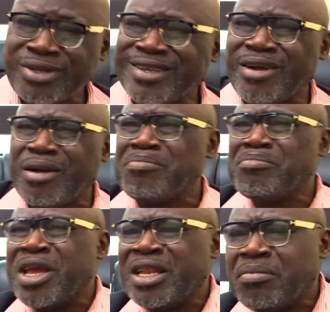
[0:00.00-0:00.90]
There are
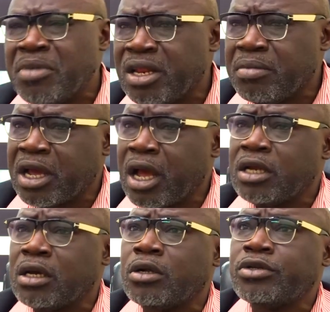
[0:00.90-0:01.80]
many, many
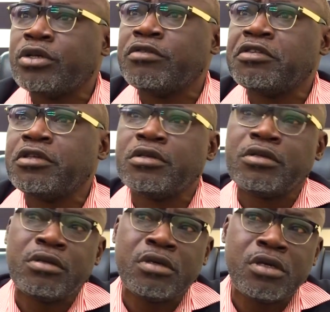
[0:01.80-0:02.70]
mechanical services